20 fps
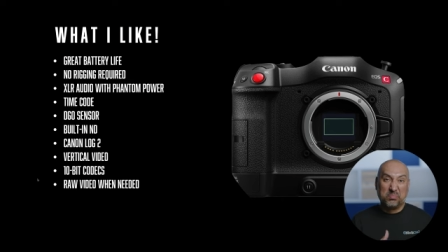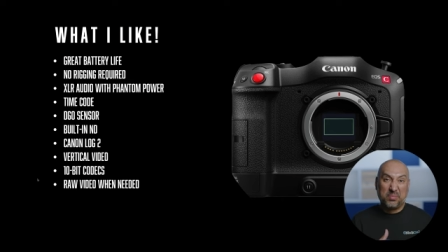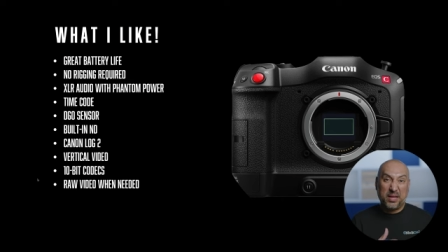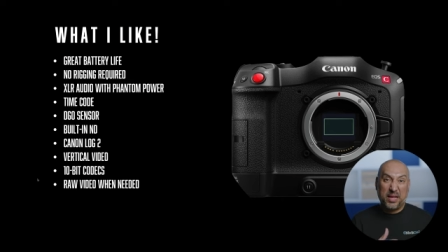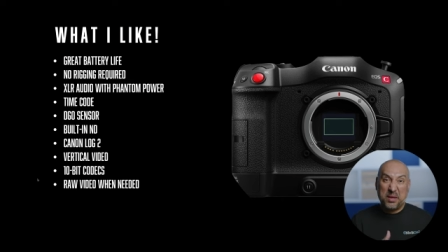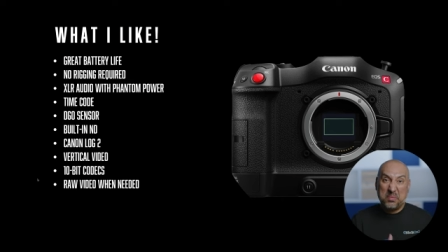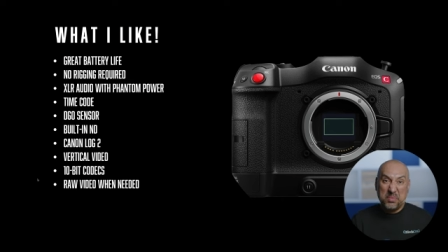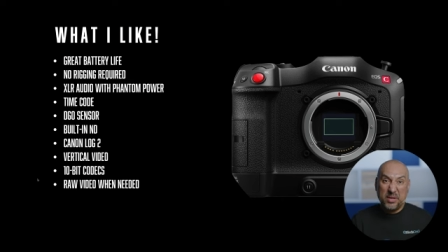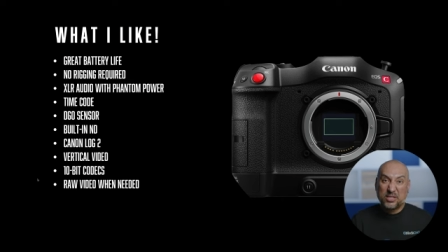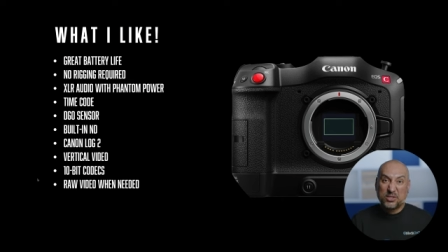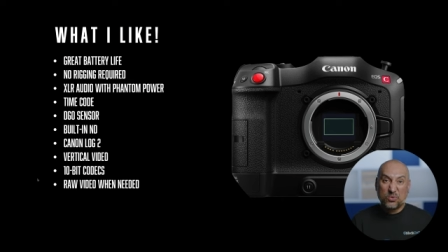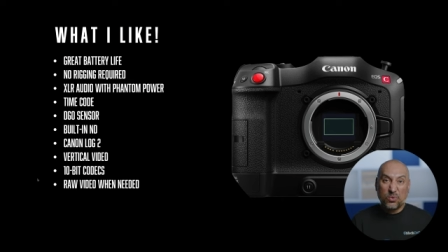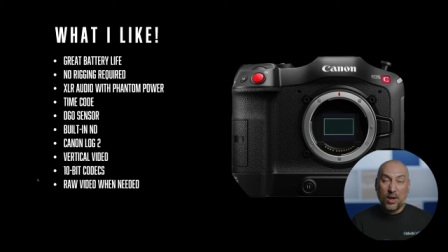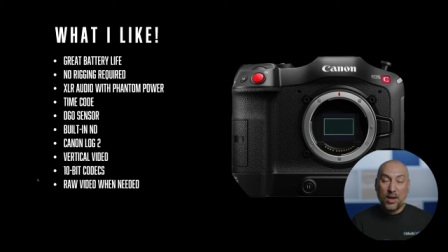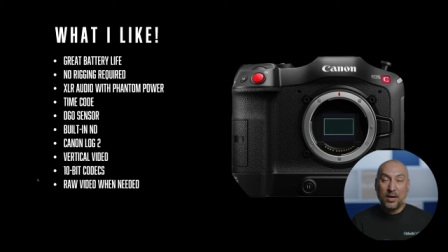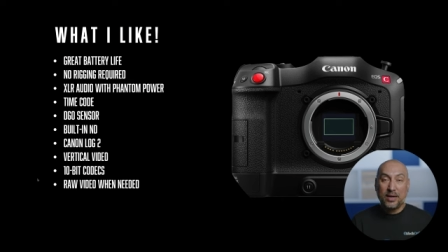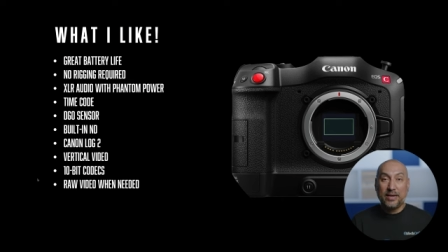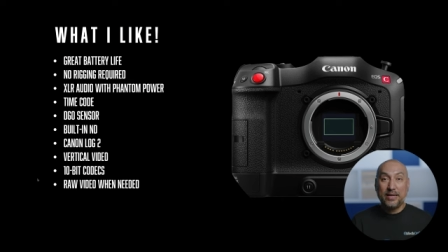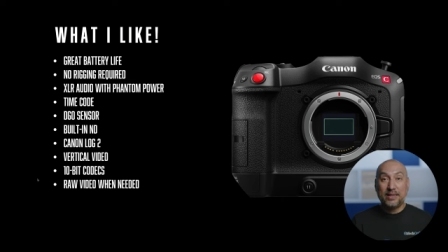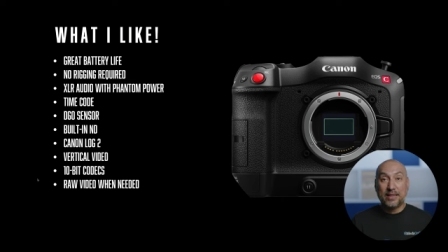image
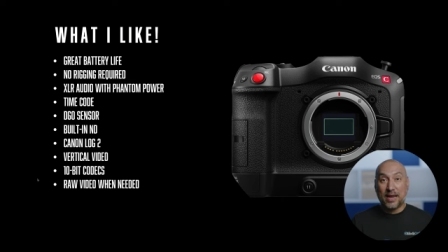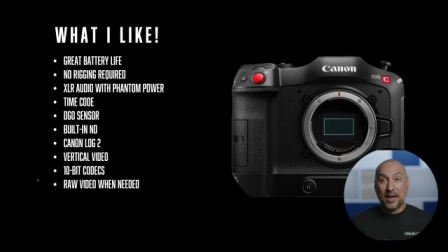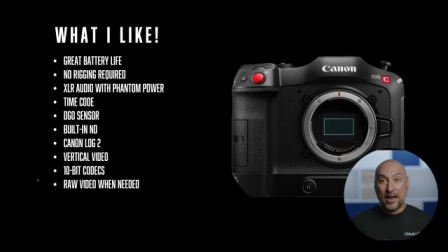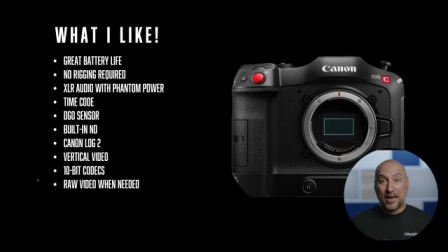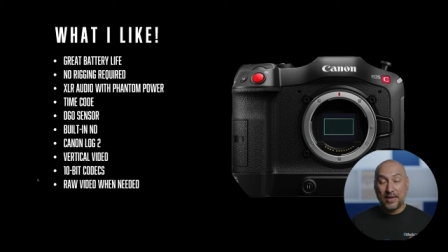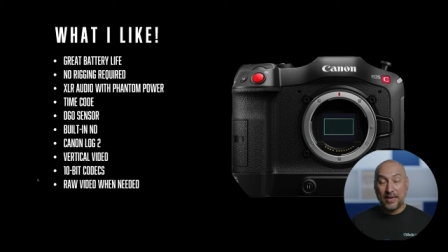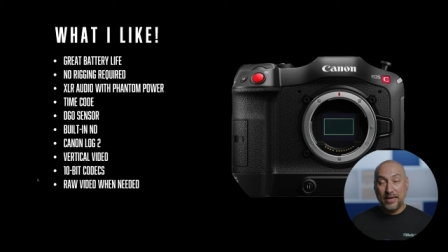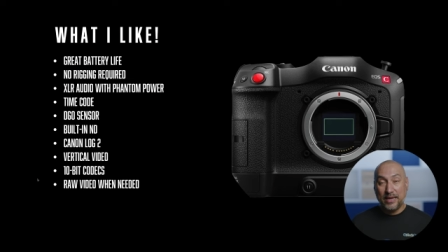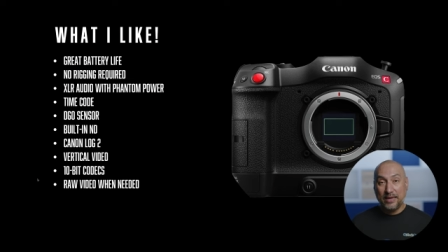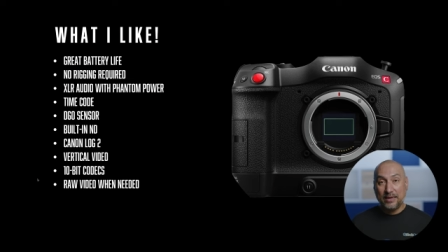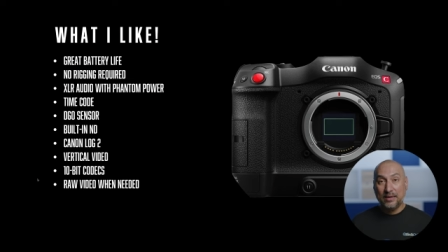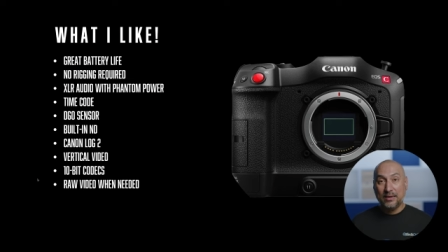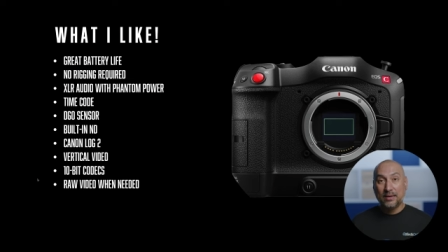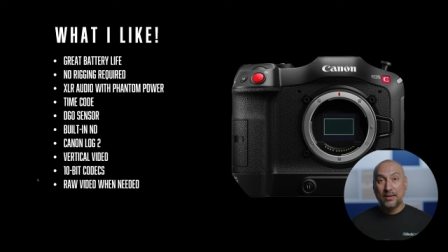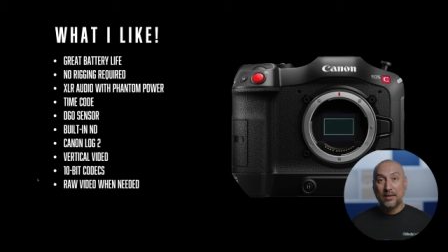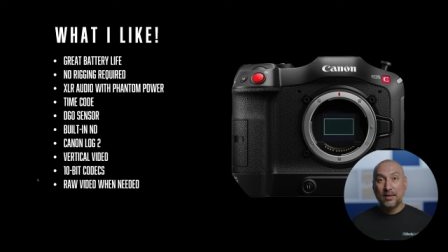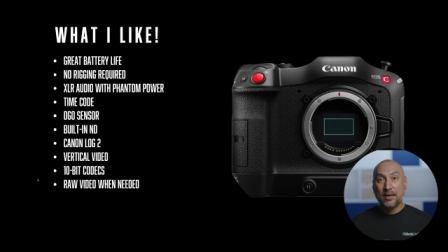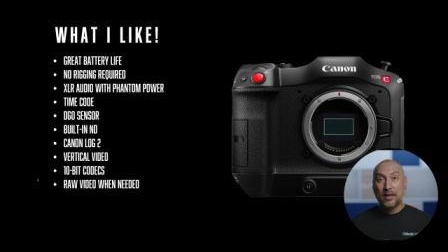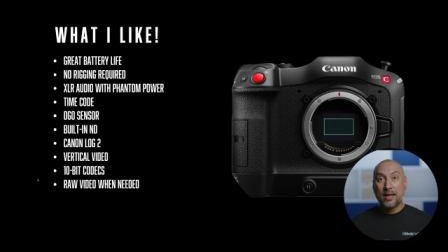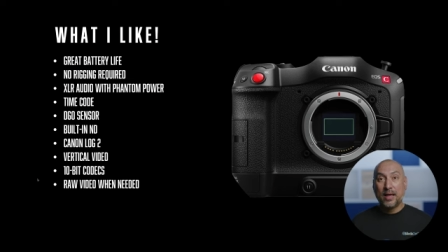quality that I need
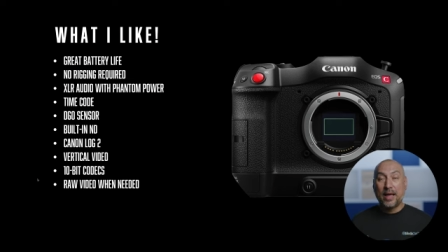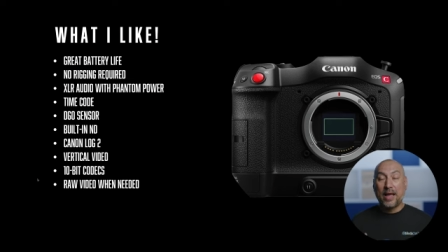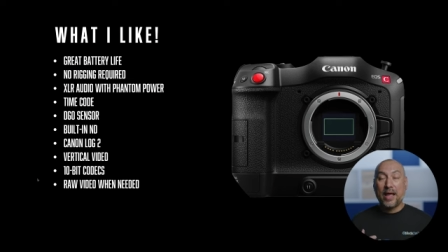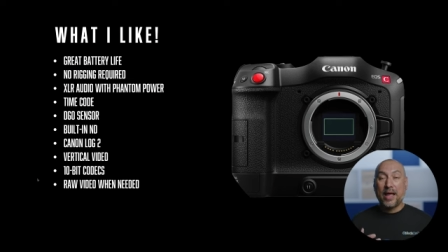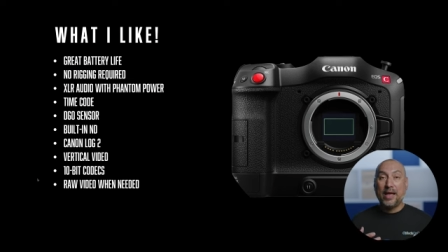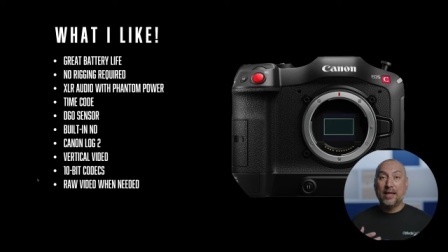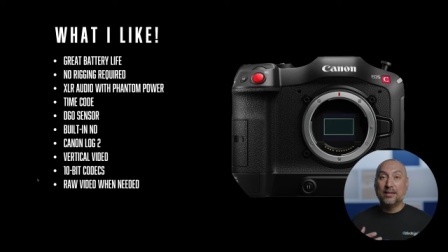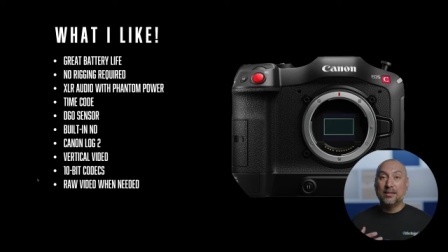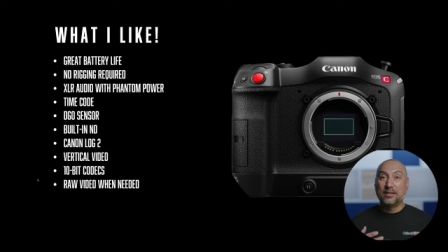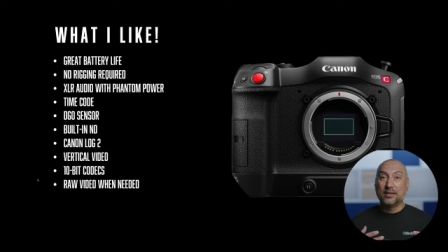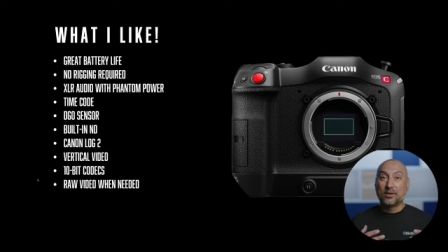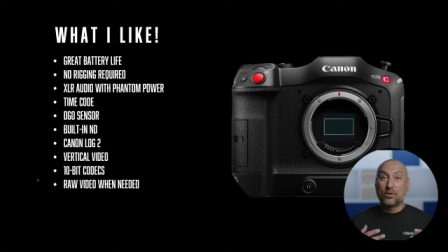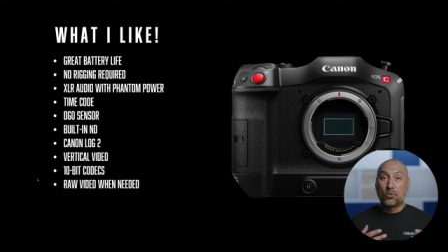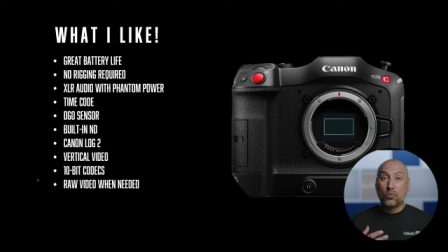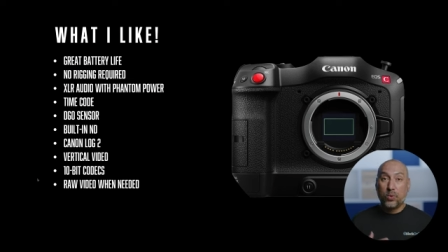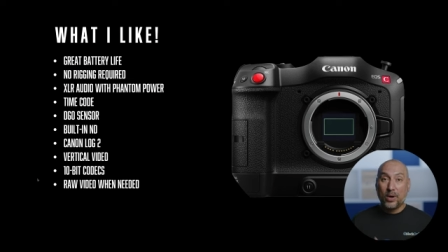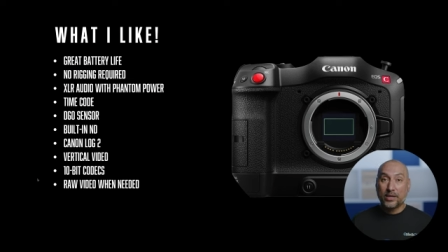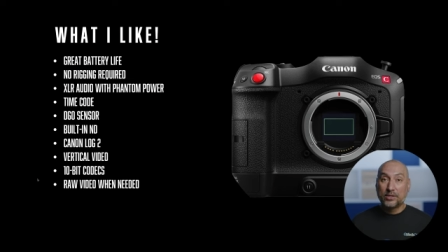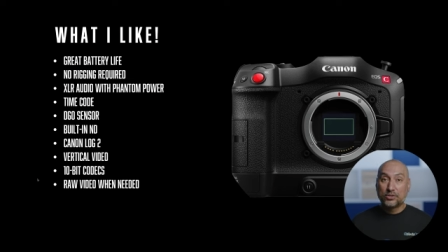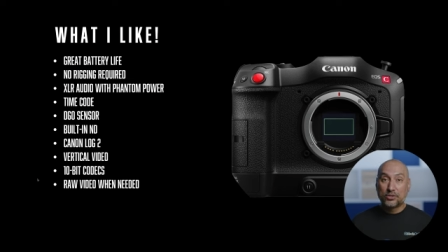and the
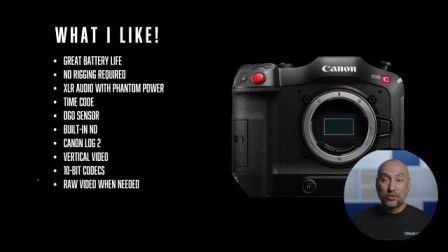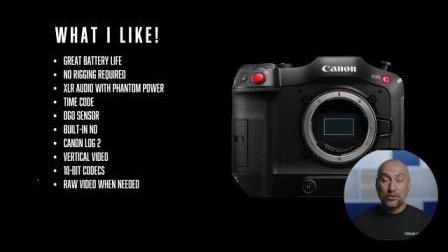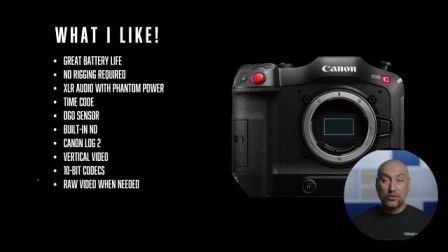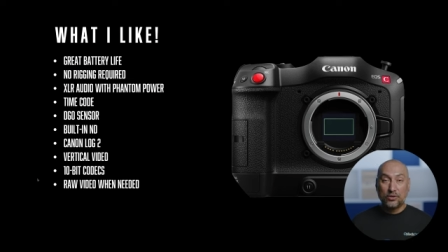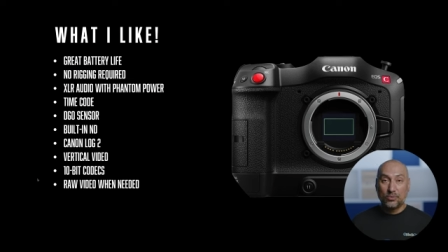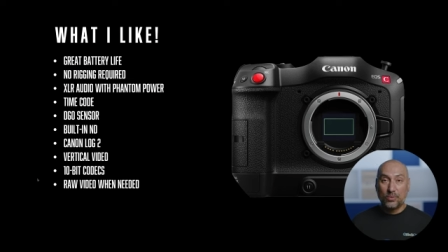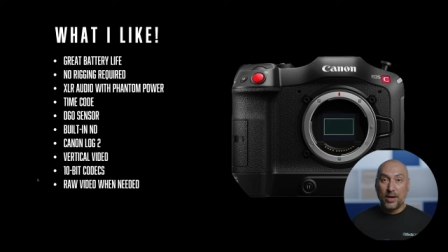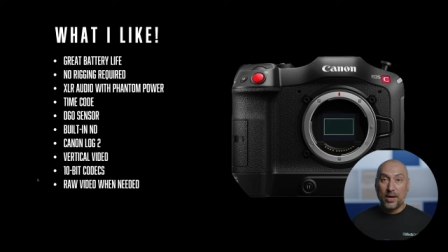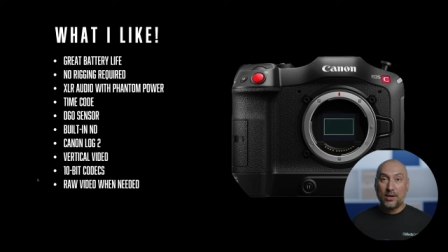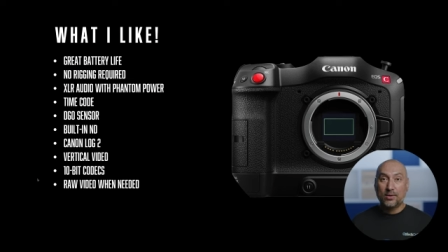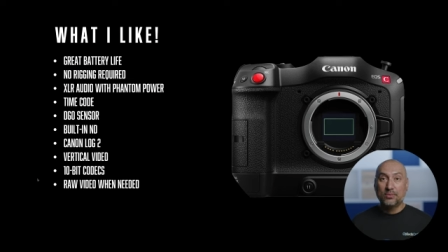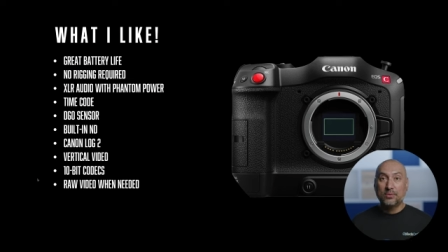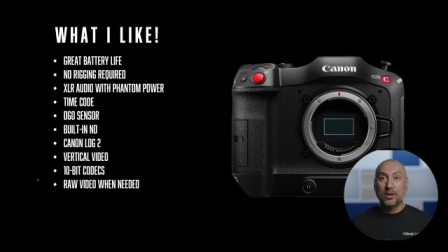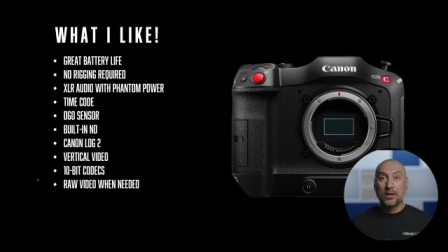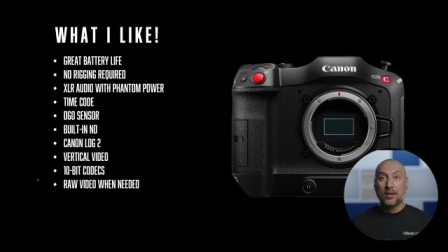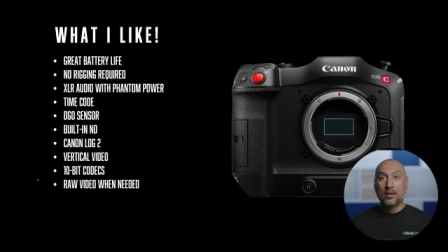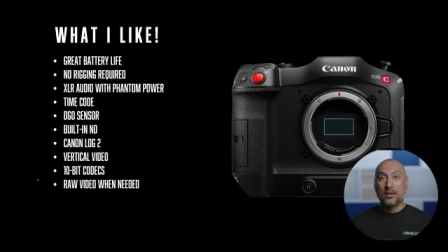quick turnaround